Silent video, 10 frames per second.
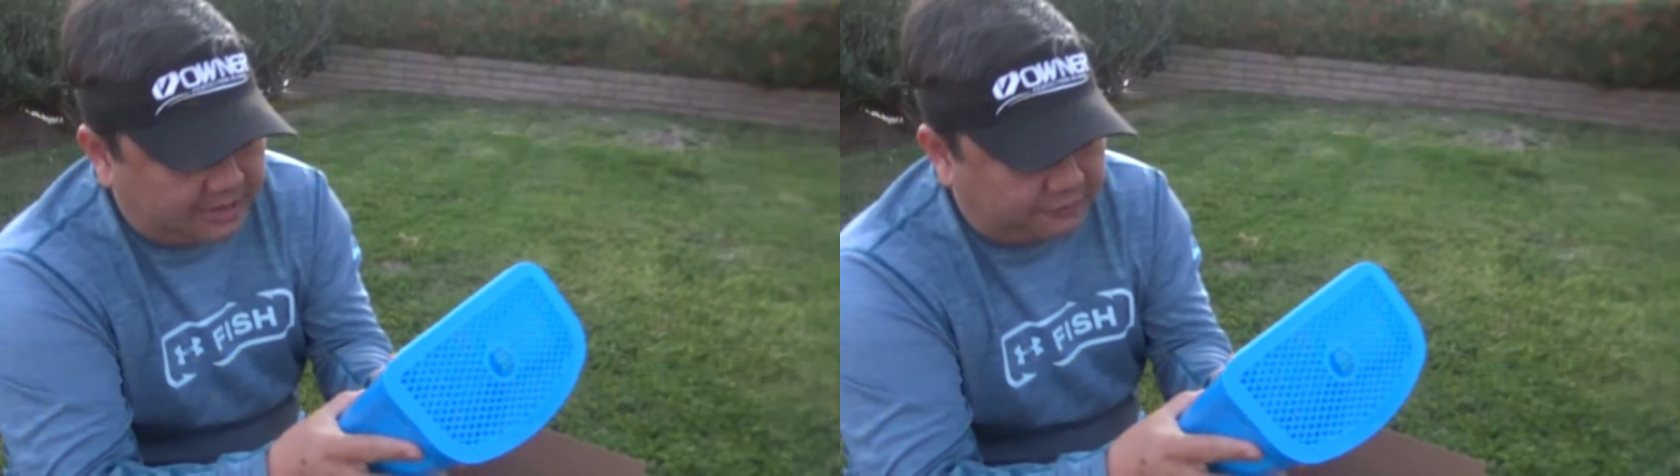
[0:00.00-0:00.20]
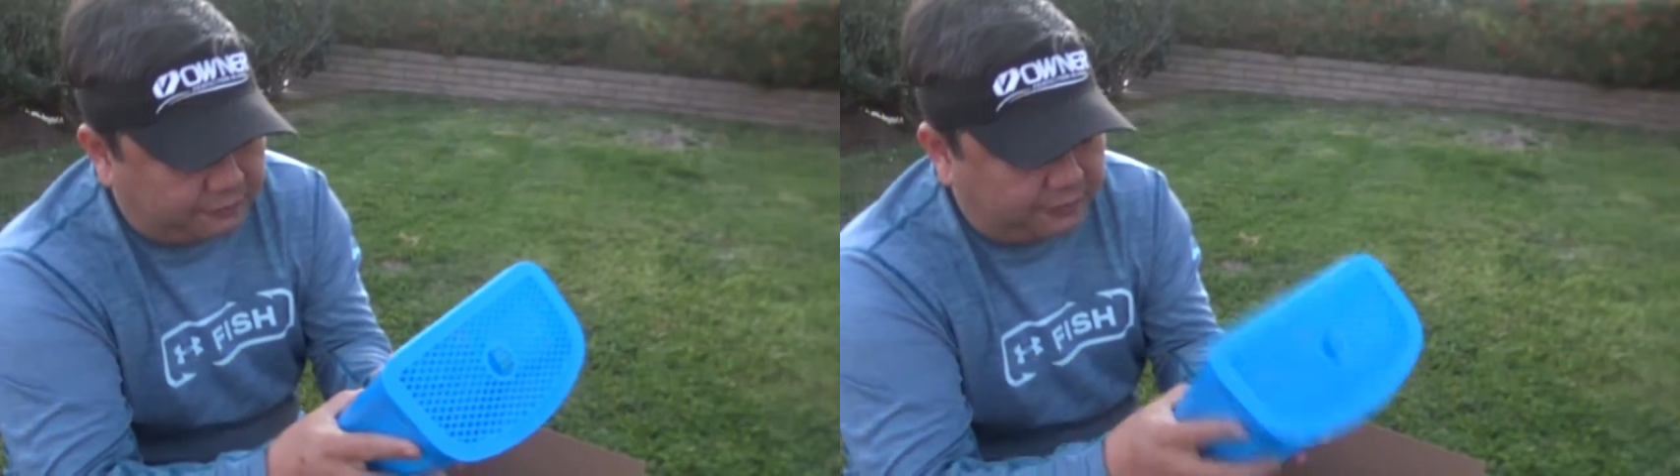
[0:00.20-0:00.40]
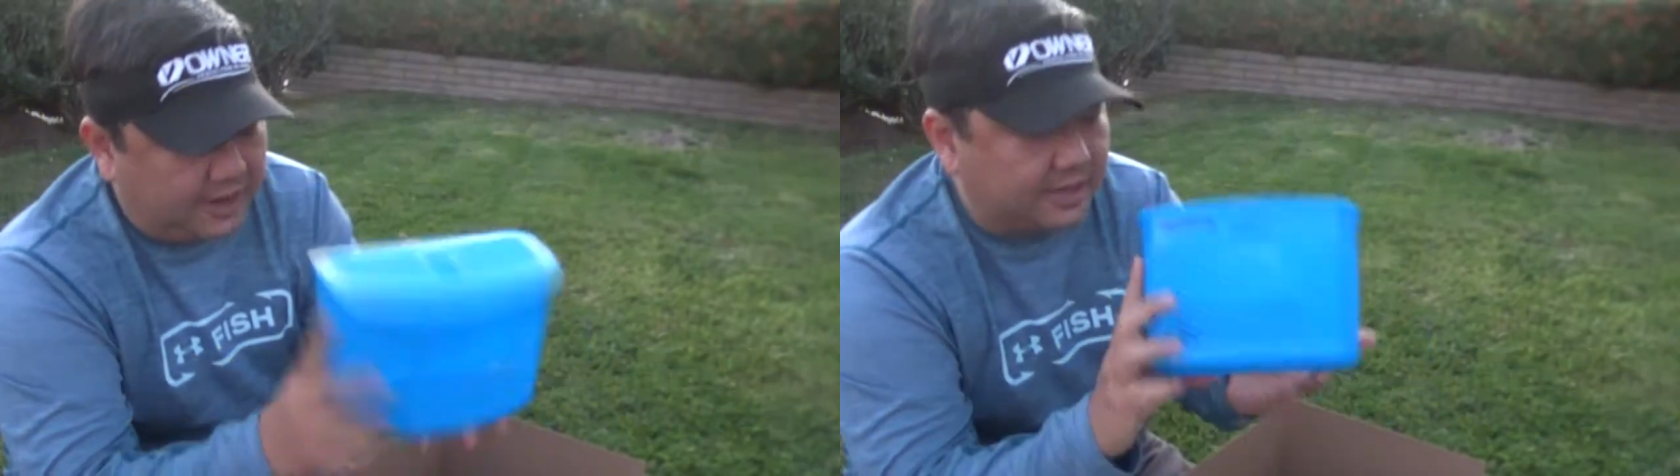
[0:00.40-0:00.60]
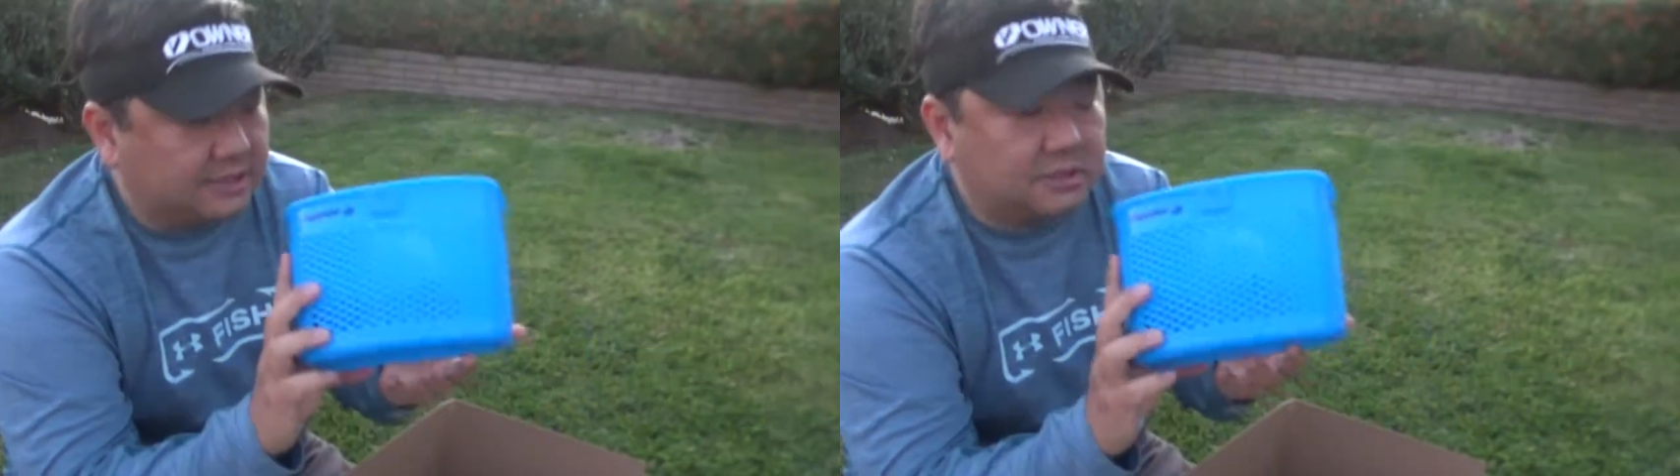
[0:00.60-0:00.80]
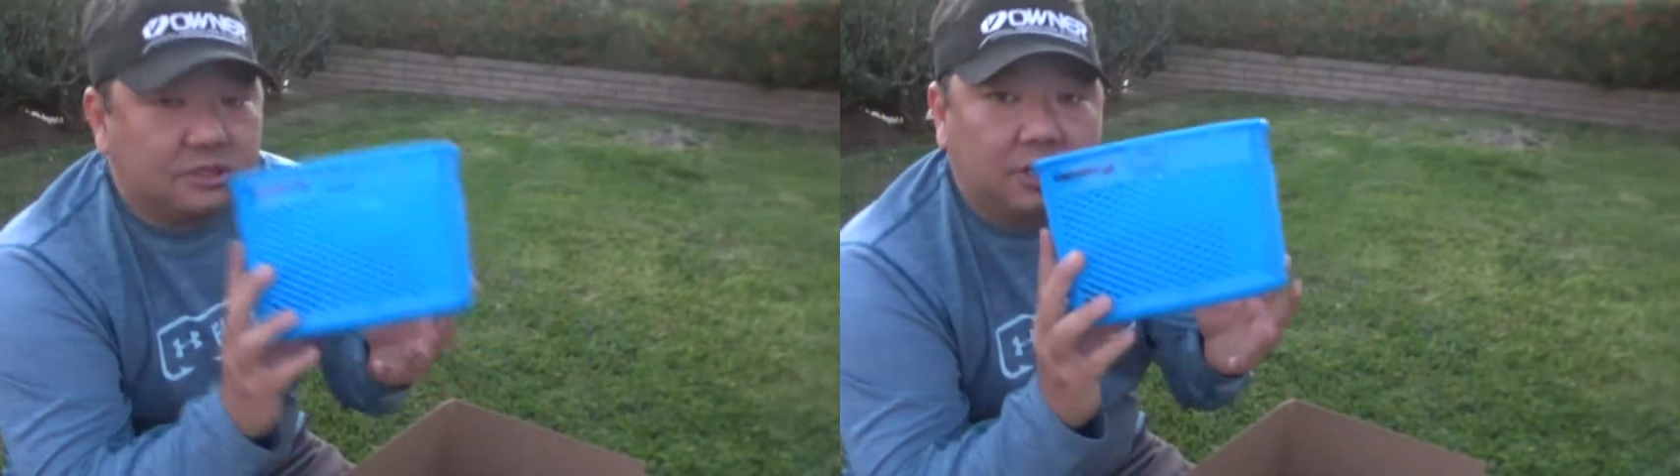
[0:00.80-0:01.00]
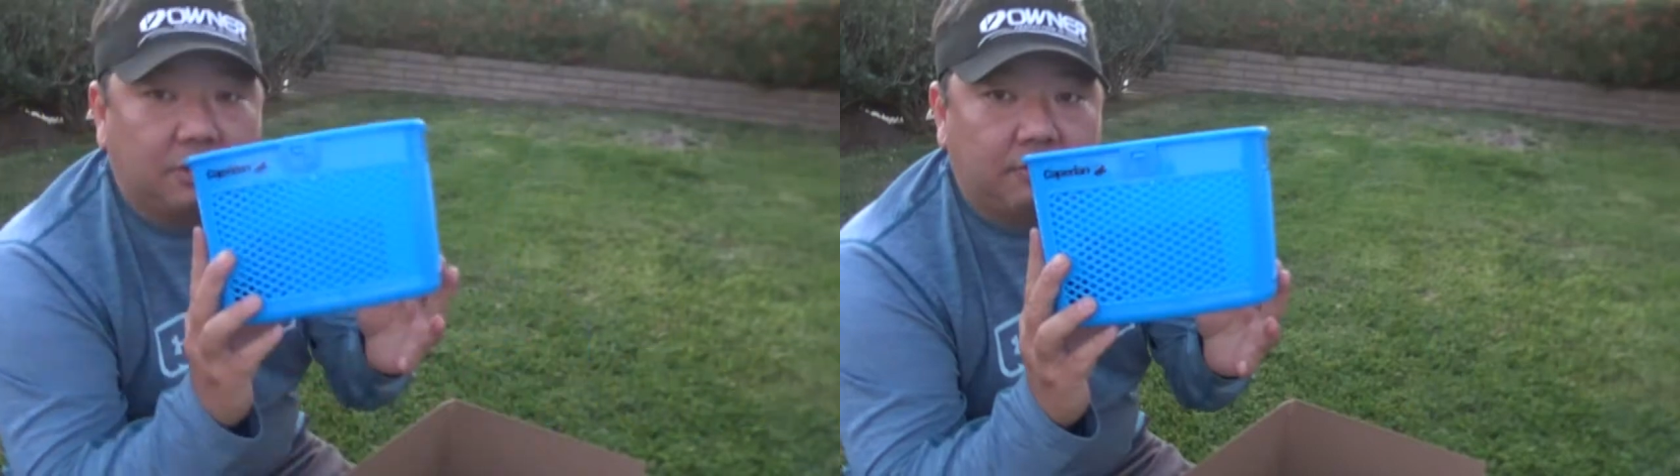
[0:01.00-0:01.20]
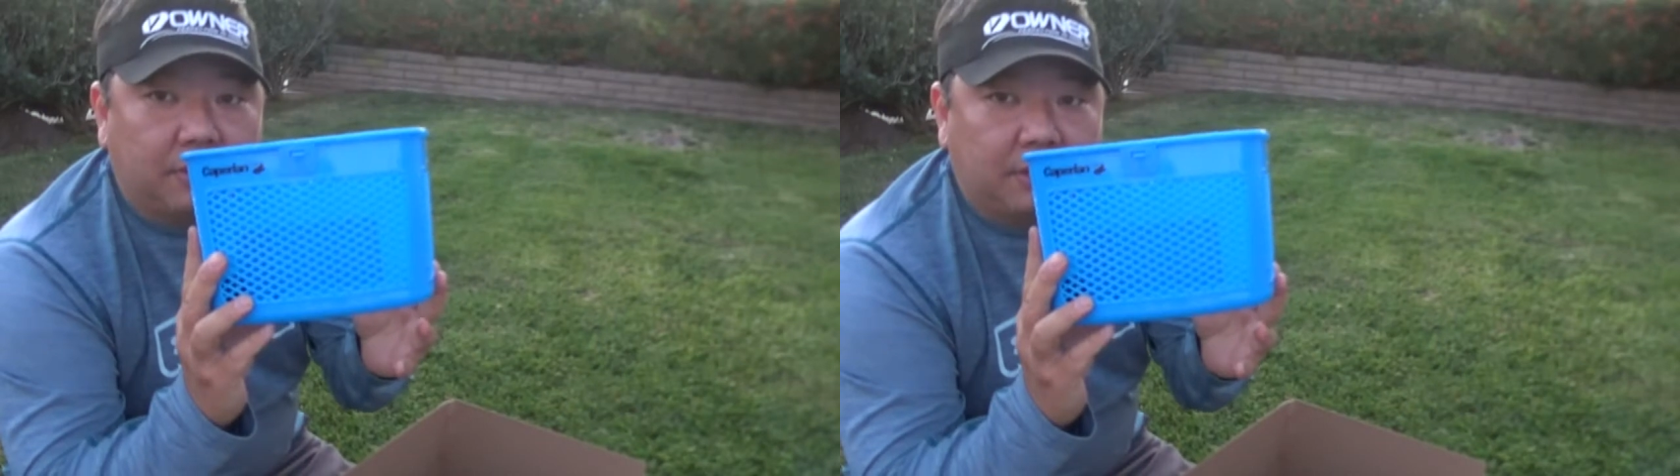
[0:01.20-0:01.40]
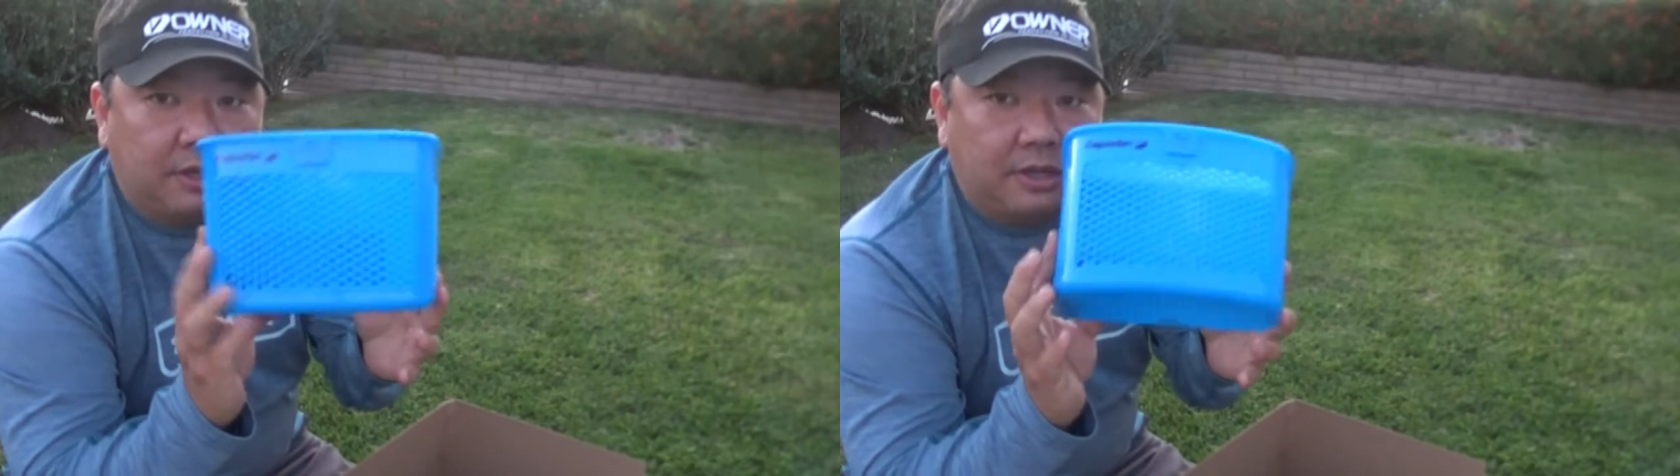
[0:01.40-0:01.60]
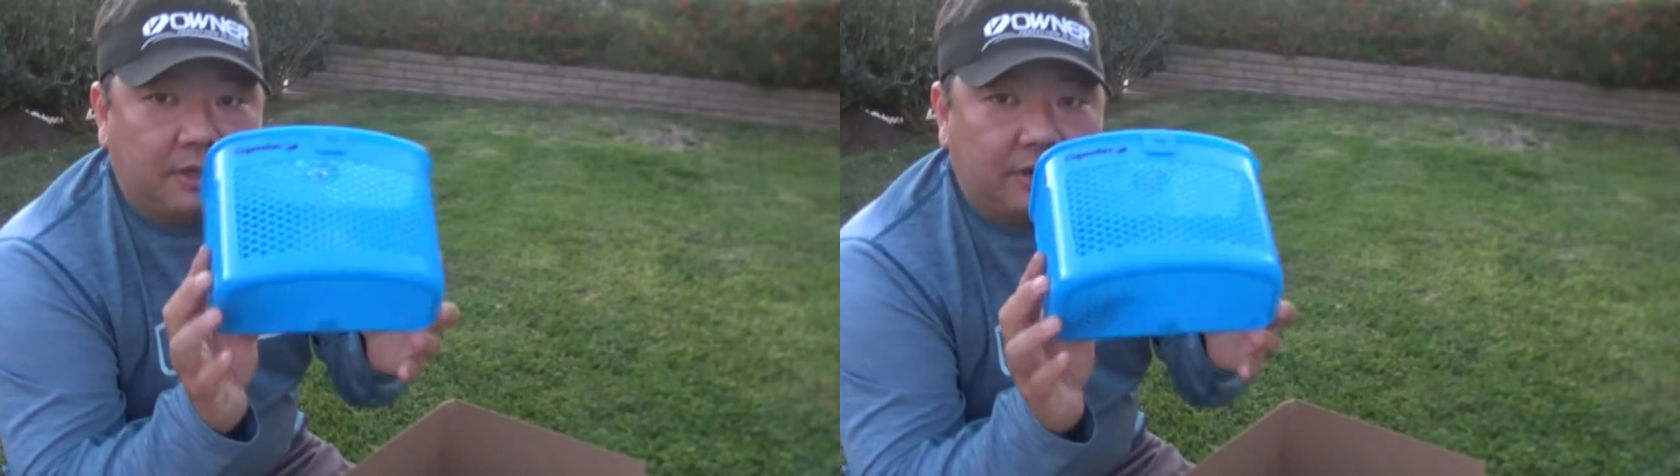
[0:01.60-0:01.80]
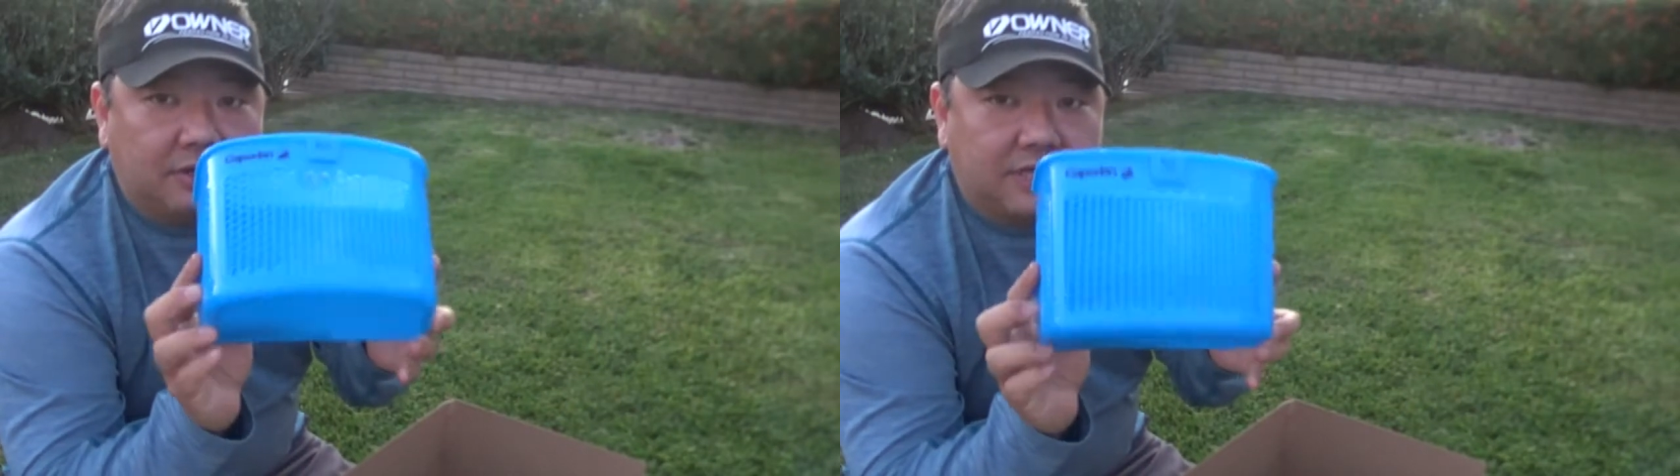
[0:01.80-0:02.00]
in France, so
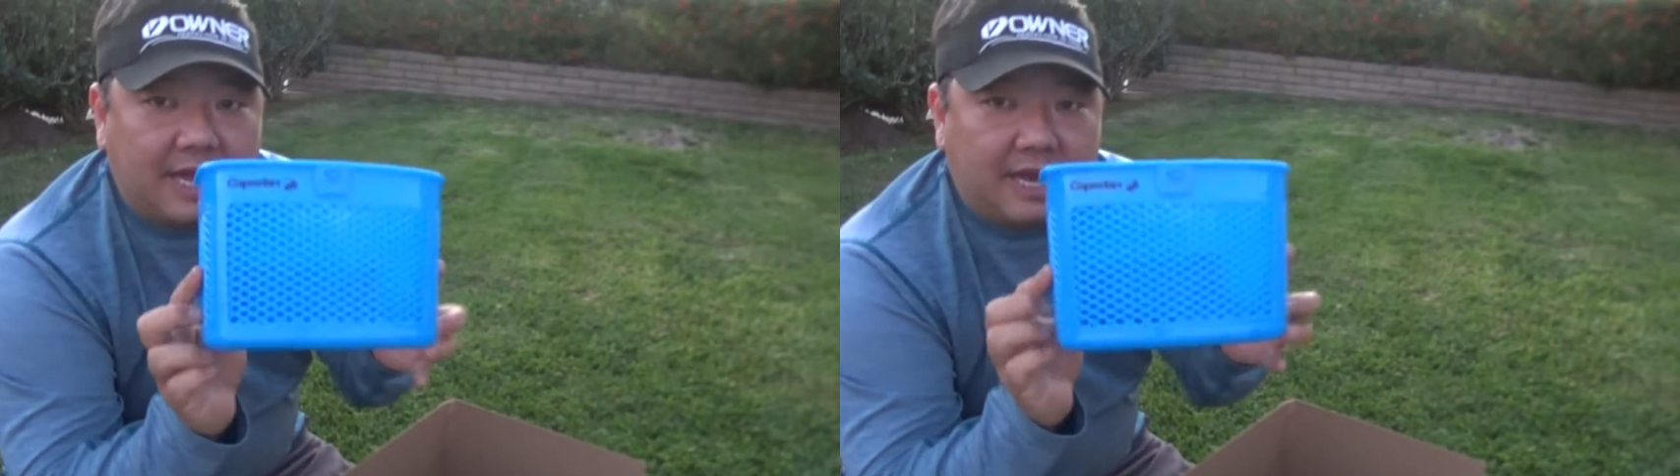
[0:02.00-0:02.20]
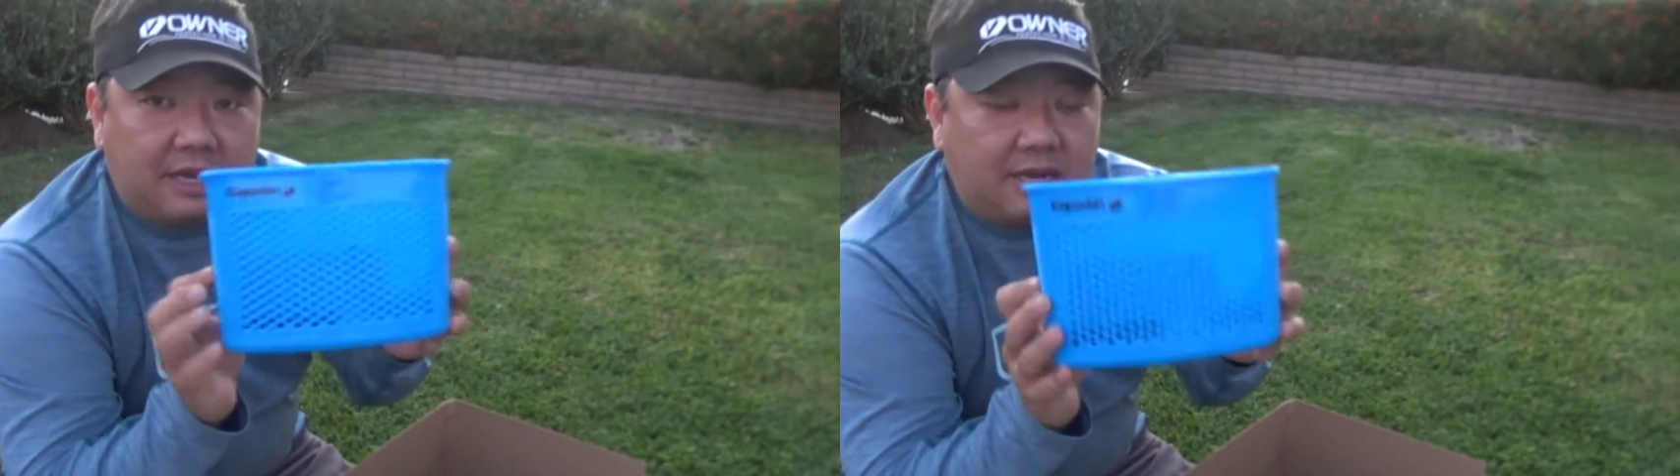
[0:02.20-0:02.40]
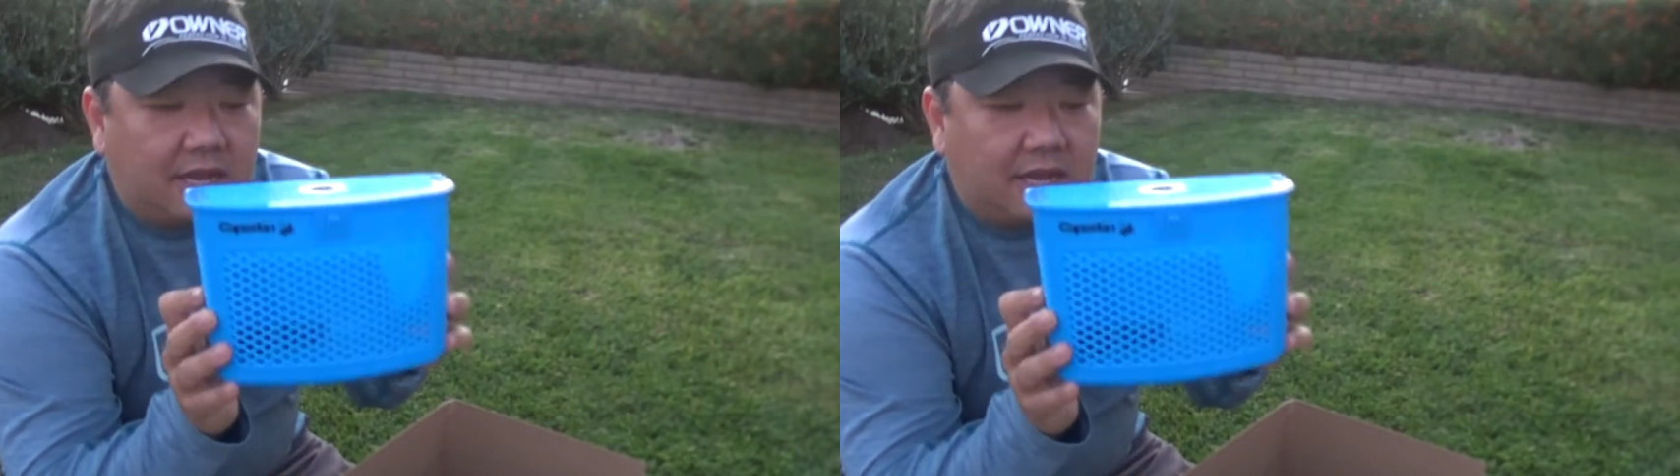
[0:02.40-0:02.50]
there's that,